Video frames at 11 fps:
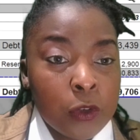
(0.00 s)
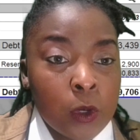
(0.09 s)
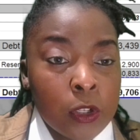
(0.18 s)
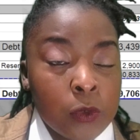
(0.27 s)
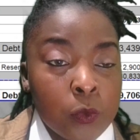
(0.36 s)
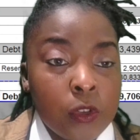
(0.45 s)
one,
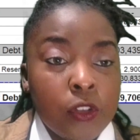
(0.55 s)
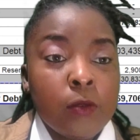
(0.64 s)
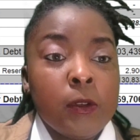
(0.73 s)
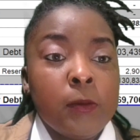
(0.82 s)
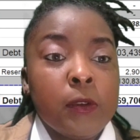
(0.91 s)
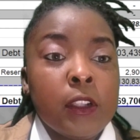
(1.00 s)
we should
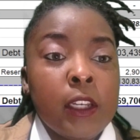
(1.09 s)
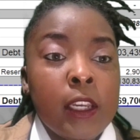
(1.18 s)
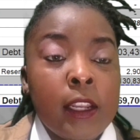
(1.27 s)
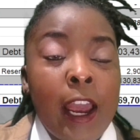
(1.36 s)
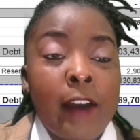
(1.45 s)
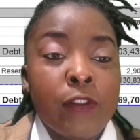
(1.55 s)
be pulling in,
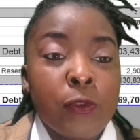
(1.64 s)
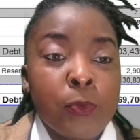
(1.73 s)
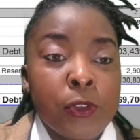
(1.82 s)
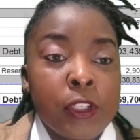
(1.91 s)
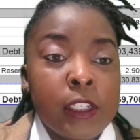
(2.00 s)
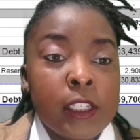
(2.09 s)
after
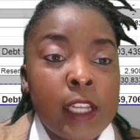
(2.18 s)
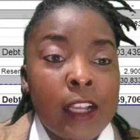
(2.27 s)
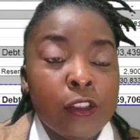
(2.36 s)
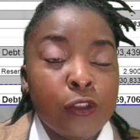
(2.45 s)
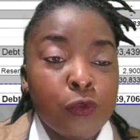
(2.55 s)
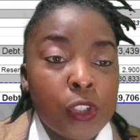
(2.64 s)
building this house
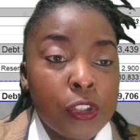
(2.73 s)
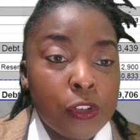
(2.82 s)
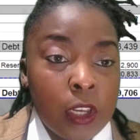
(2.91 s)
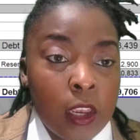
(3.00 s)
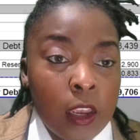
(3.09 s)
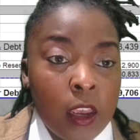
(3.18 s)
and renting
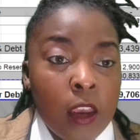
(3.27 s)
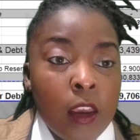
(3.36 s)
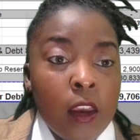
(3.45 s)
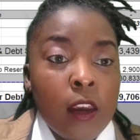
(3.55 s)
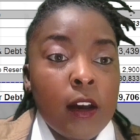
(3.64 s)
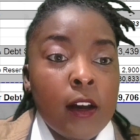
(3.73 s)
it,
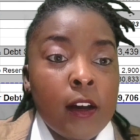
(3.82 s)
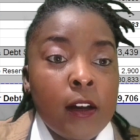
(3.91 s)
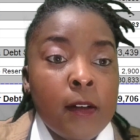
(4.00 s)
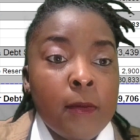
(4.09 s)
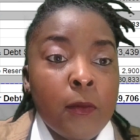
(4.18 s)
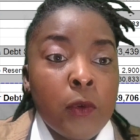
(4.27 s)

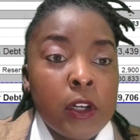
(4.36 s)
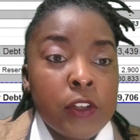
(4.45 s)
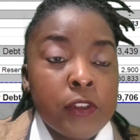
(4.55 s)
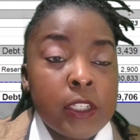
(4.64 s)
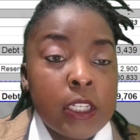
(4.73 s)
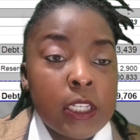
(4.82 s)

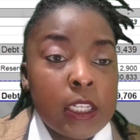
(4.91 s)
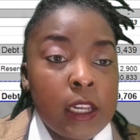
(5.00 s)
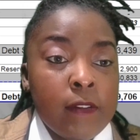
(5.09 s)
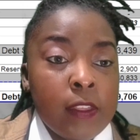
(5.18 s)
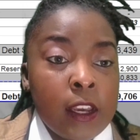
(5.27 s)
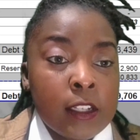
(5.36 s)

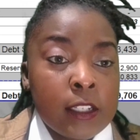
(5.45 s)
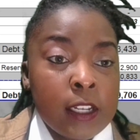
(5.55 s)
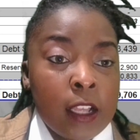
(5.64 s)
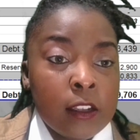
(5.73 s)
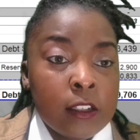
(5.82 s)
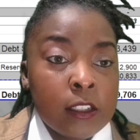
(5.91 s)

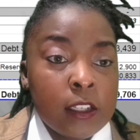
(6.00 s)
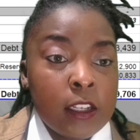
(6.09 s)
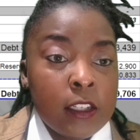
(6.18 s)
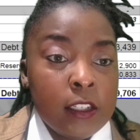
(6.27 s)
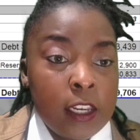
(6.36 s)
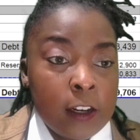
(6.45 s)
$167,000 a
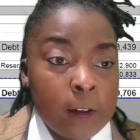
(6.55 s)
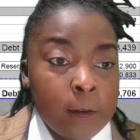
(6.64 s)
year.